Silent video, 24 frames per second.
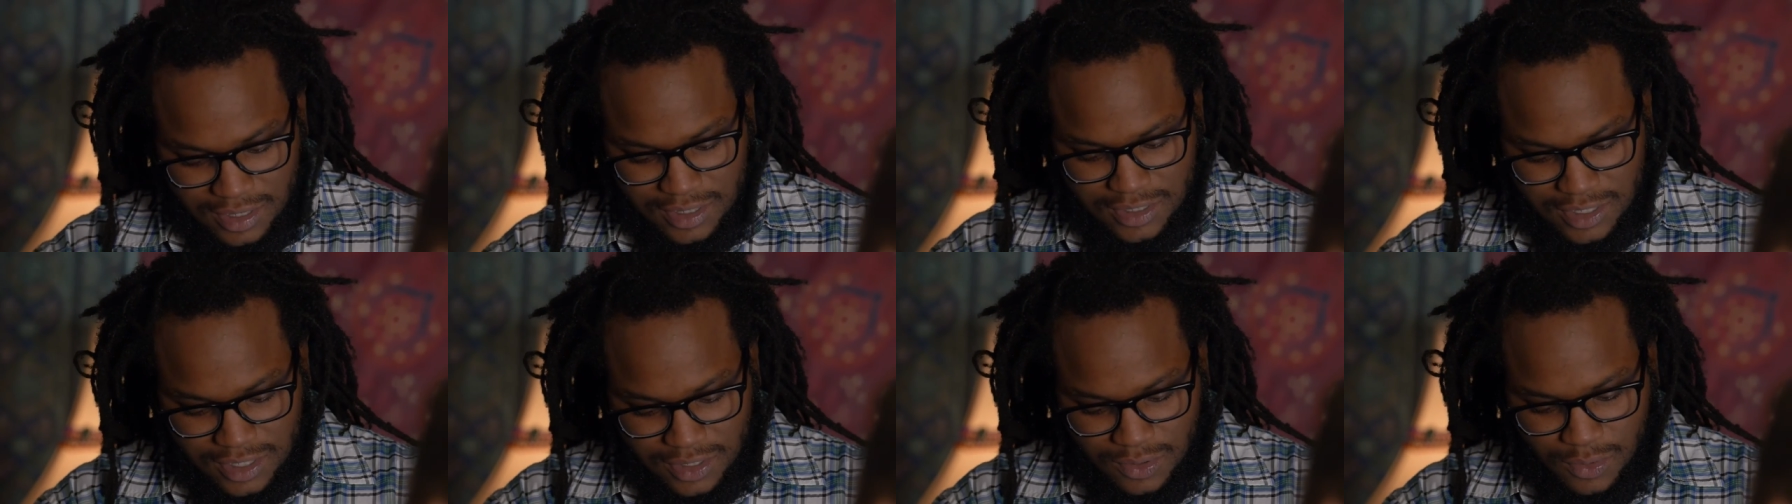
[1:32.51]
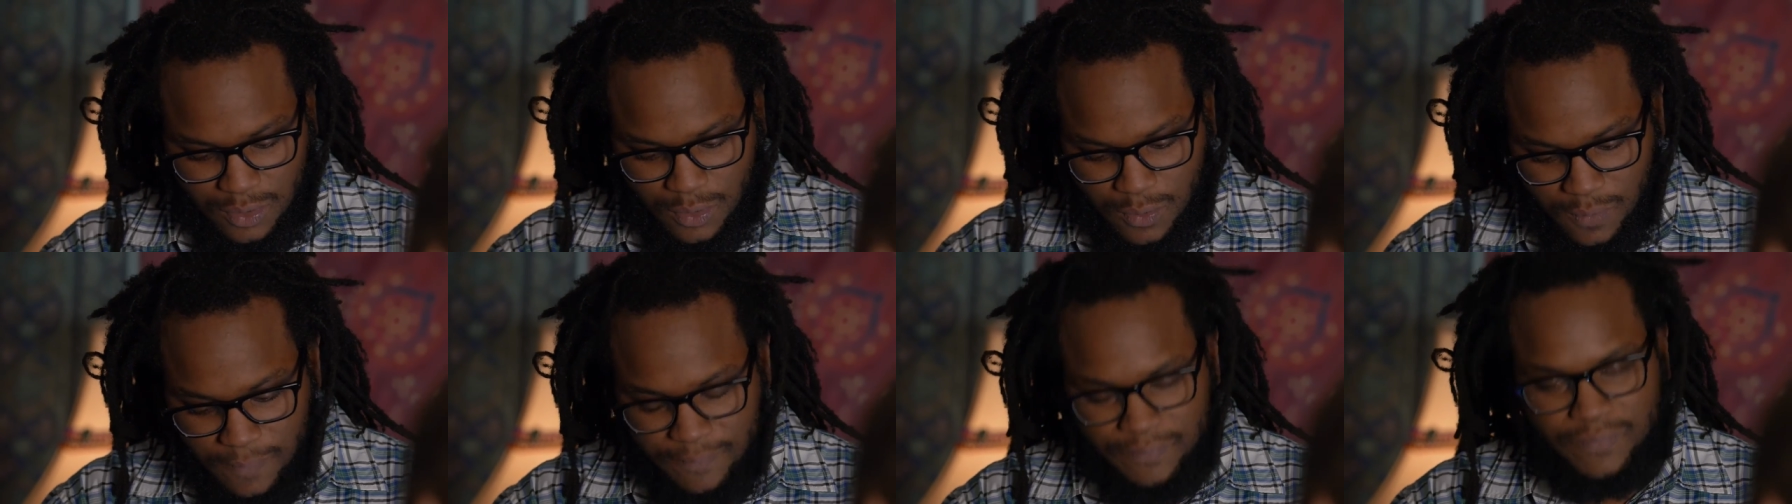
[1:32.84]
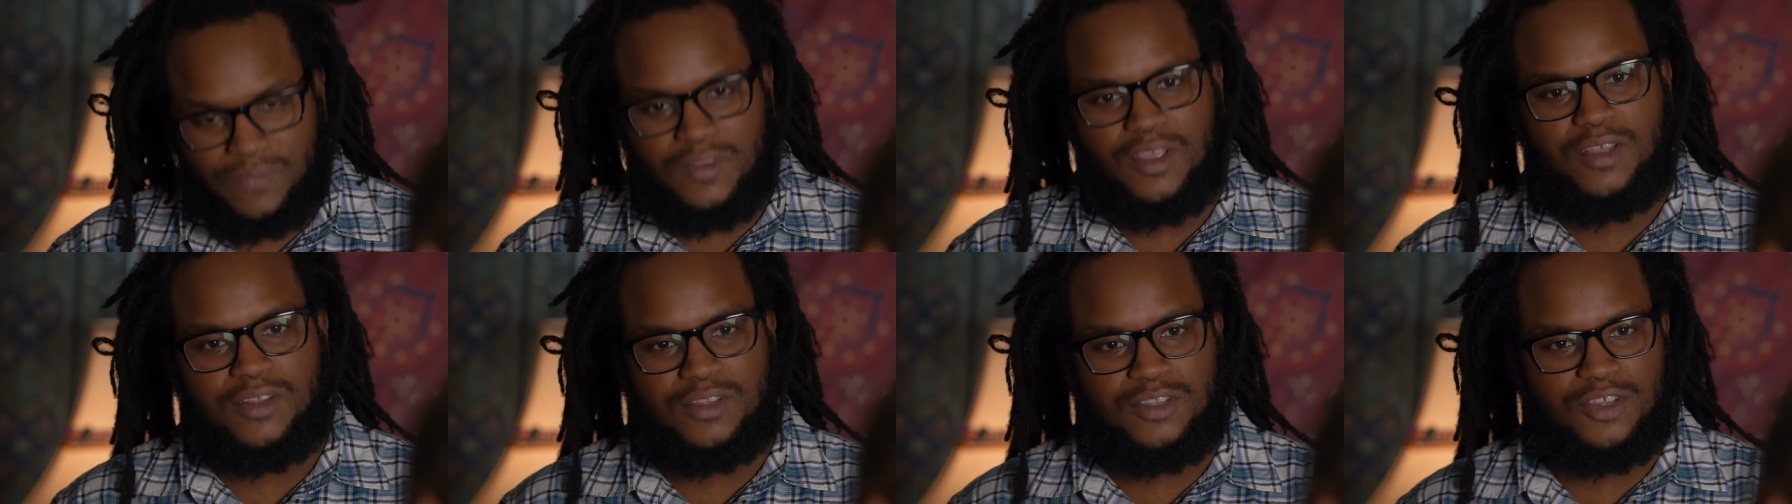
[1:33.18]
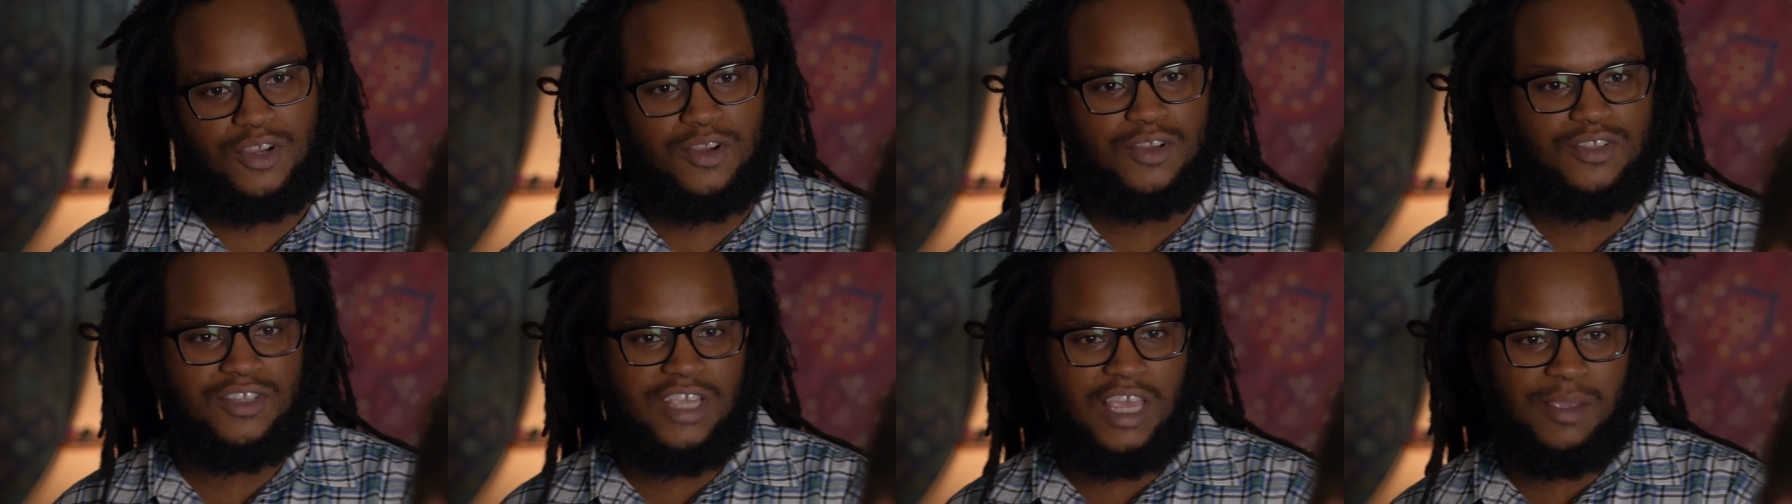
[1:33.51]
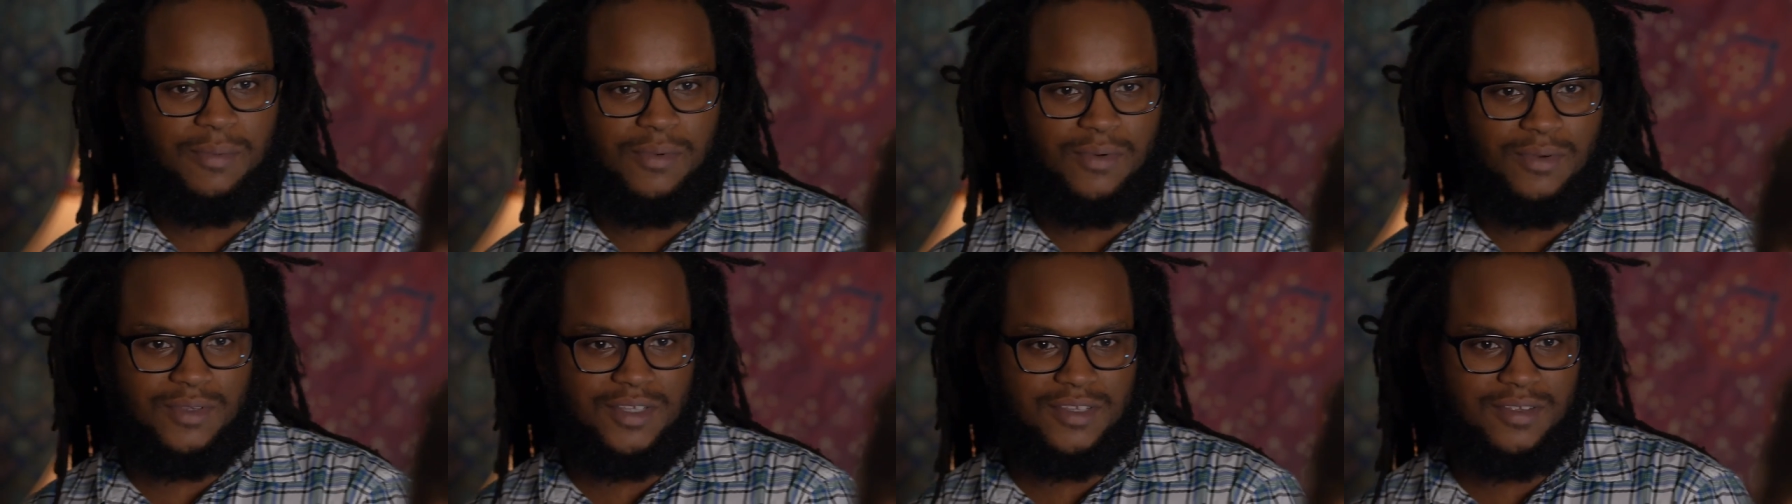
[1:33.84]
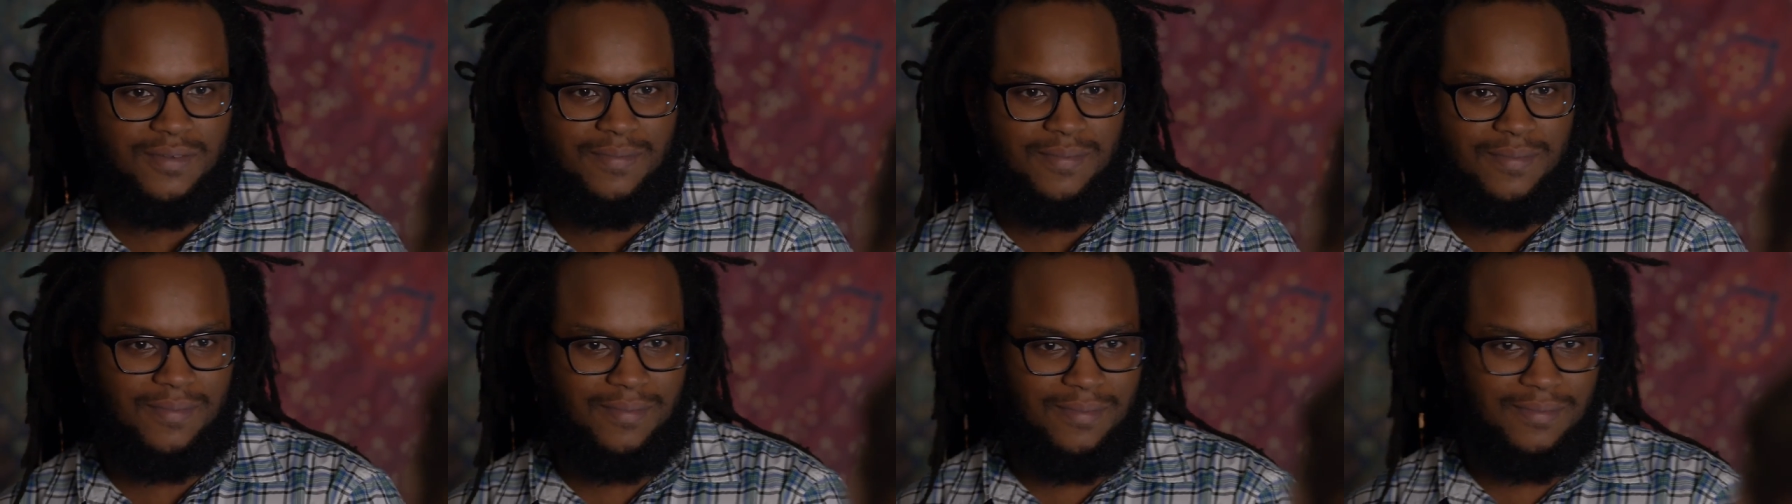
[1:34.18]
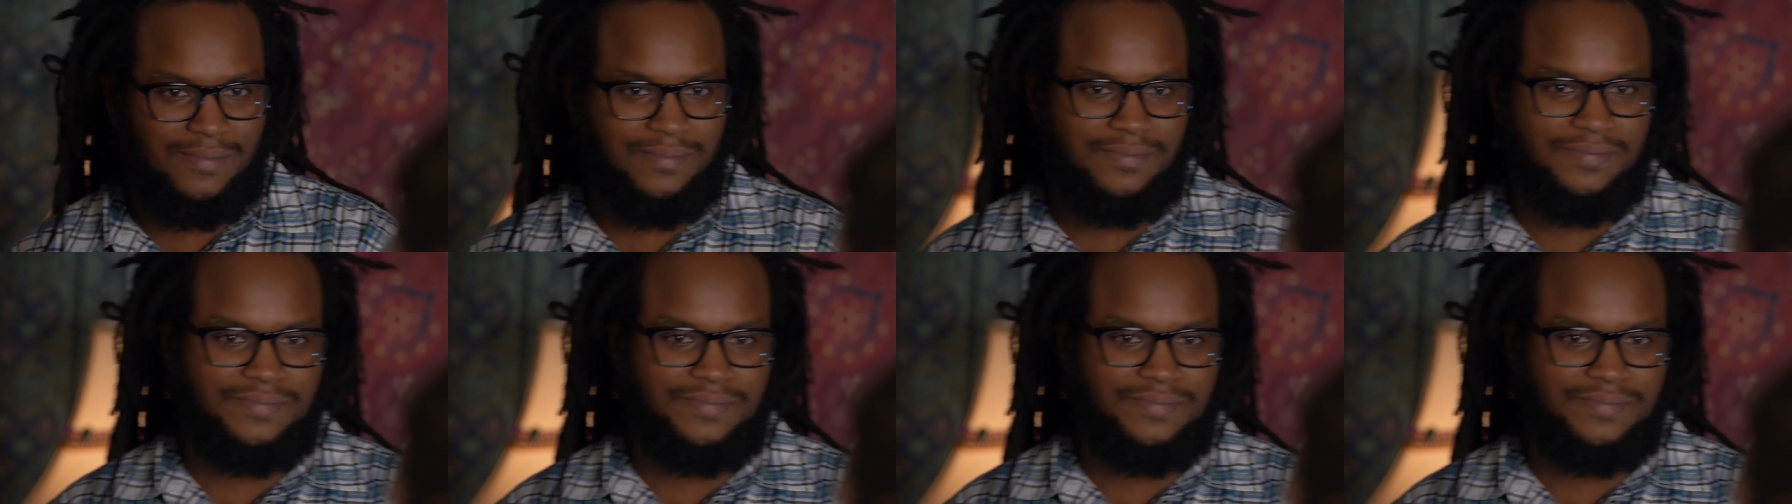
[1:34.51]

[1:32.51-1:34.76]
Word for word: to turntables. cool.